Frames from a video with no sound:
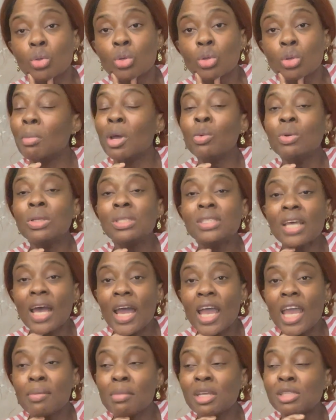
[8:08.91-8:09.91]
But with
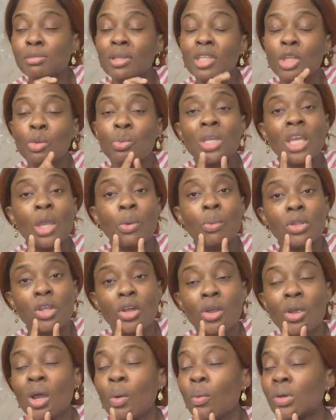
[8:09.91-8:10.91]
time, I spent the weekend with
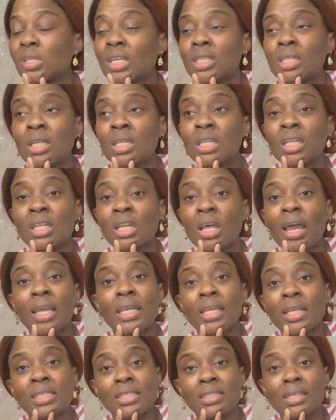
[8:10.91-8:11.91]
her. I was like, no, I
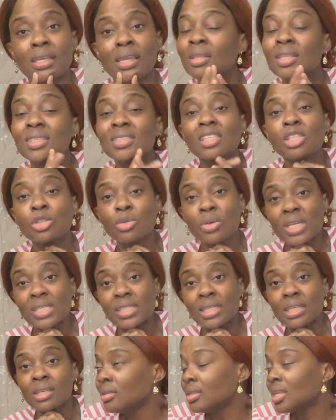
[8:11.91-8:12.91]
can't stay here. This is
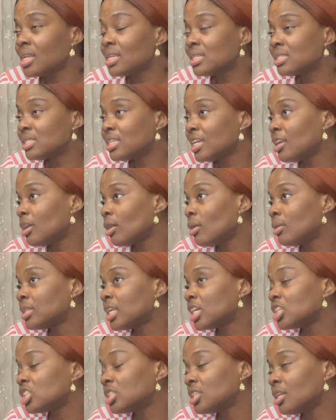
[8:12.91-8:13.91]
crazy. Then it's later on
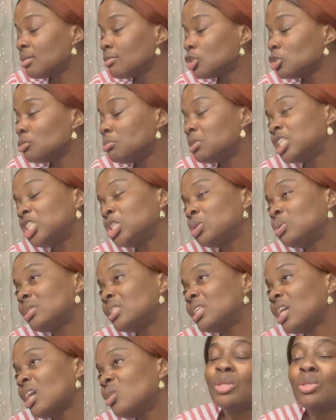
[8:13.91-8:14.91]
that she came to me and she
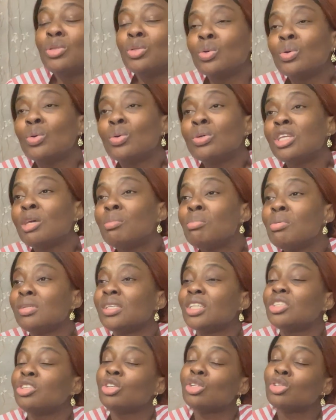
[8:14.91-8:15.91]
was like, the bills
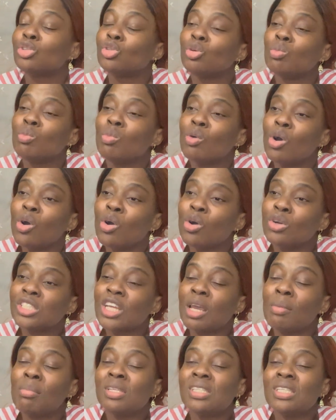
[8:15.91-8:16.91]
are just too much.
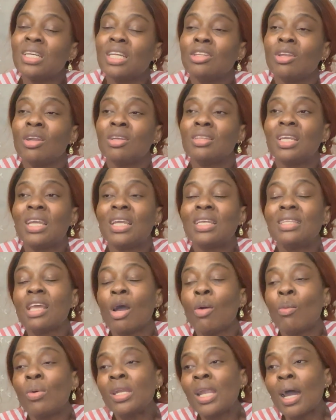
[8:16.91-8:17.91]
I basically turn on the heater
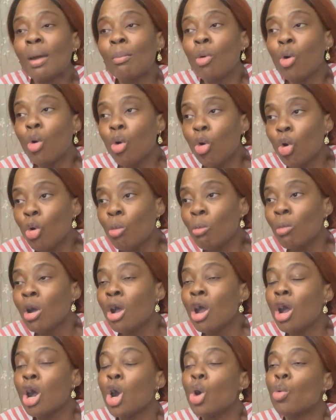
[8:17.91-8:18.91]
when I'm home
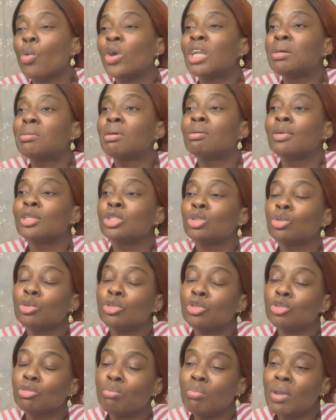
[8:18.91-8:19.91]
or when I'm about to go
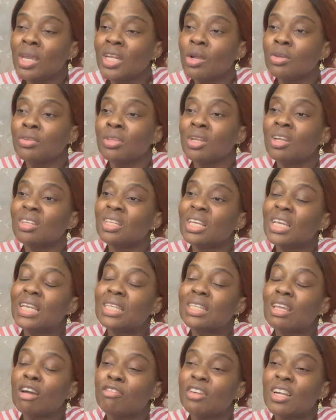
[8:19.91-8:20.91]
to bed. I'll turn on the
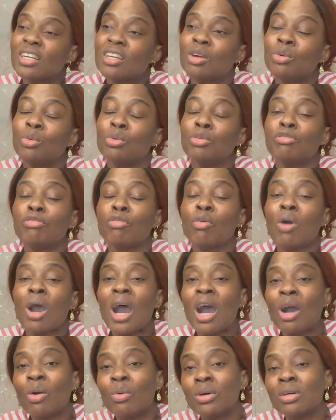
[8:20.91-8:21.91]
heater for like a good 4
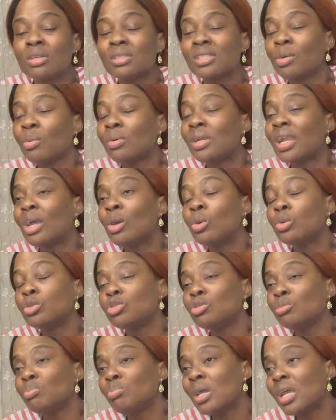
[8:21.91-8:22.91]
hours. Then when I go
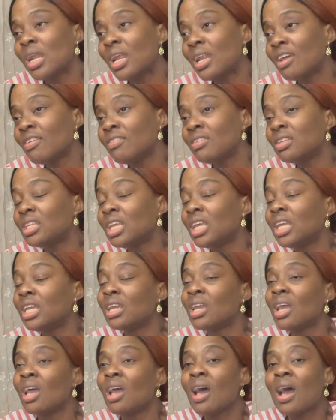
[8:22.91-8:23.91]
to bed and everything,
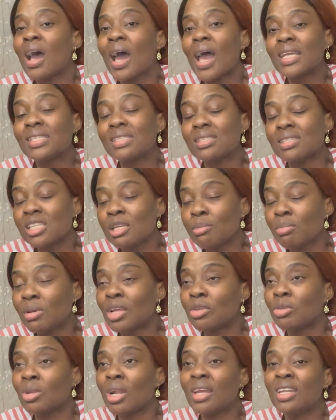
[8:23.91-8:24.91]
I sleep. And
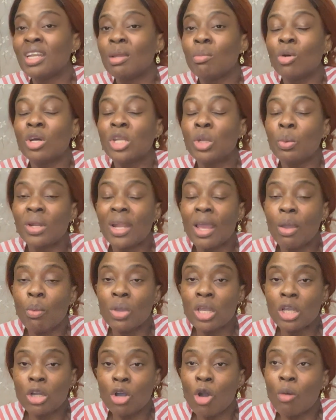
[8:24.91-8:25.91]
another in the morning when I
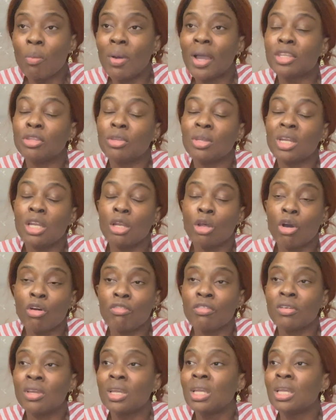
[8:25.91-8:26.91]
wake up, I turn it
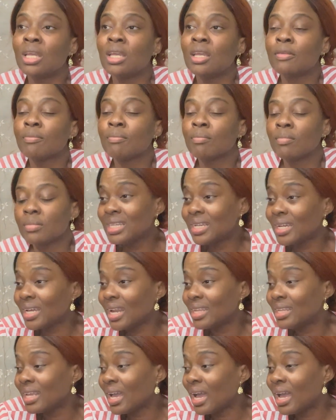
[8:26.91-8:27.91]
off. In
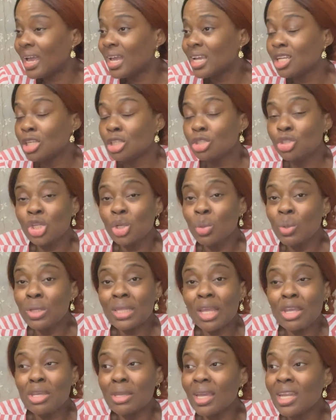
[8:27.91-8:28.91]
Canada, during
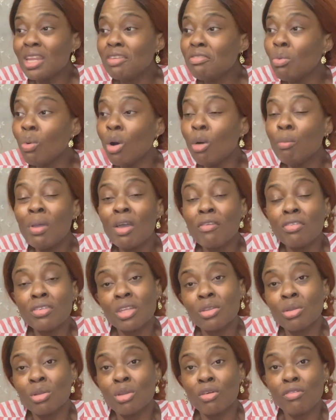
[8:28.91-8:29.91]
winter, you can't even walk
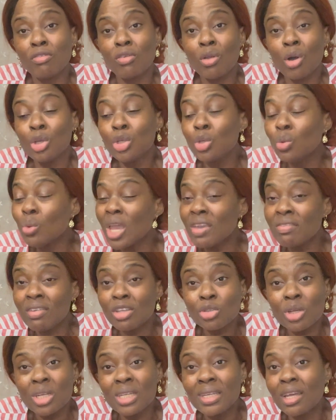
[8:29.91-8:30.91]
barefooted on the floor. You
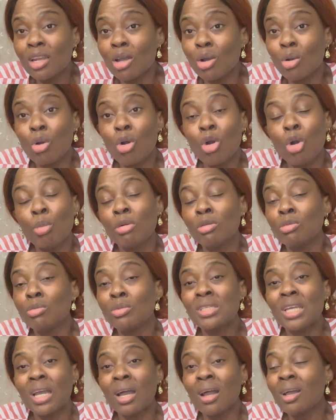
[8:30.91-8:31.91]
eventually get a cold
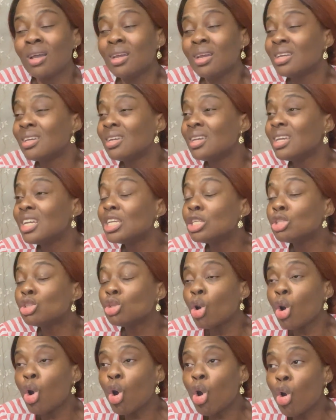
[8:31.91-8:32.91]
pneumonia.
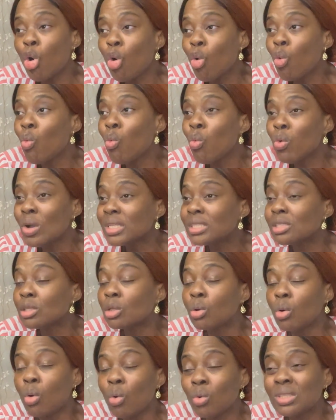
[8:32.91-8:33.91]
It's always
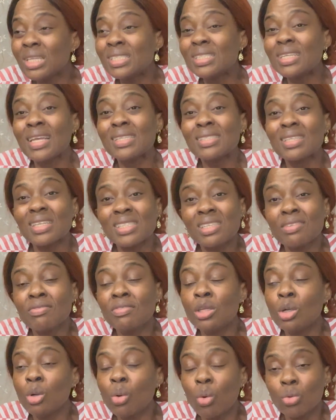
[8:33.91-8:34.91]
cold. It's
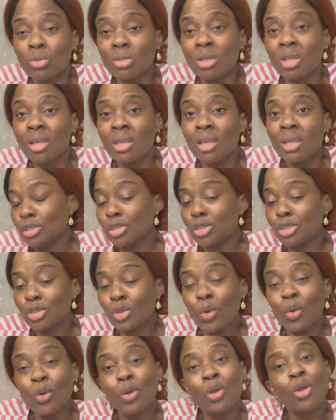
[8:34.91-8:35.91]
excessively cold.
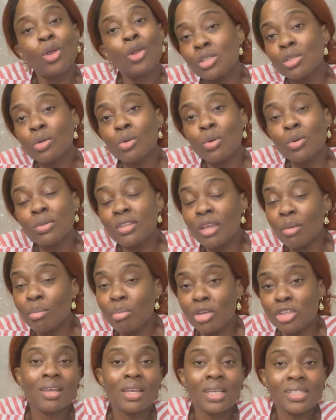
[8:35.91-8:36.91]
So cold
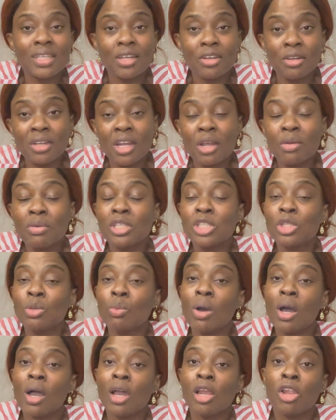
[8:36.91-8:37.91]
temperature is another reason
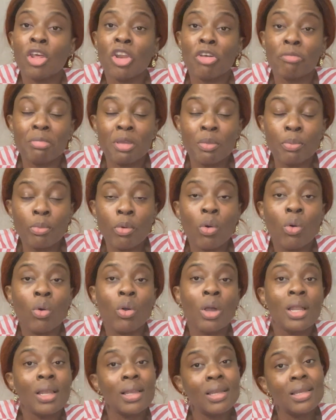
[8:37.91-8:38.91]
why a lot of people
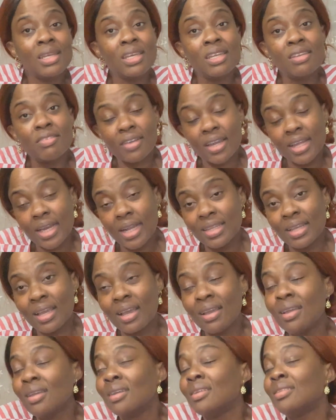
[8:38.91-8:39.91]
leave Canada.
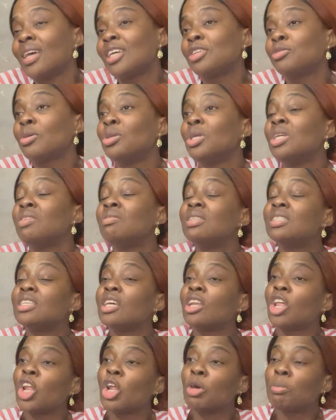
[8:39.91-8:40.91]
That's why you even see
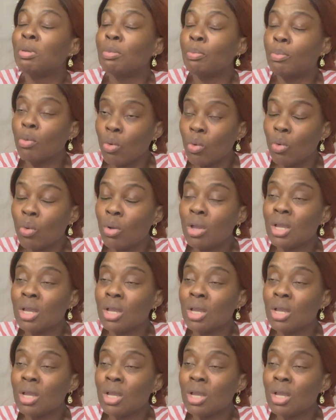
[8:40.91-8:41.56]
a lot of people,